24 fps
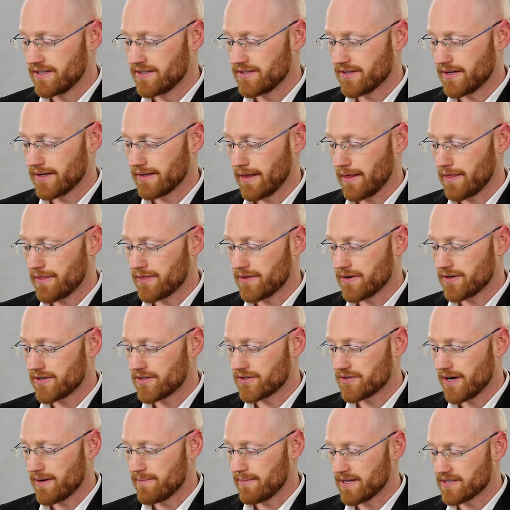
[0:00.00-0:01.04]
during the
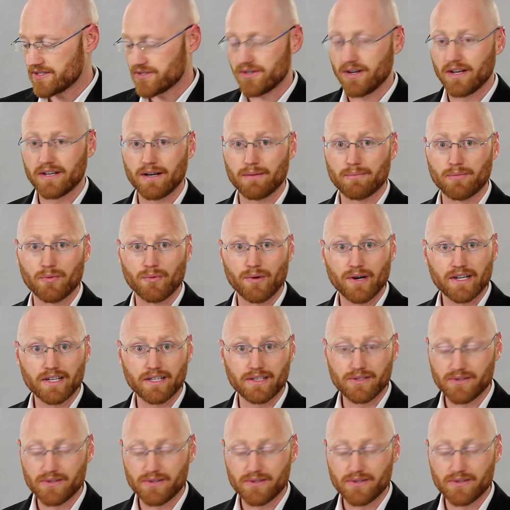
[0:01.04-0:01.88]
third trimester on number one,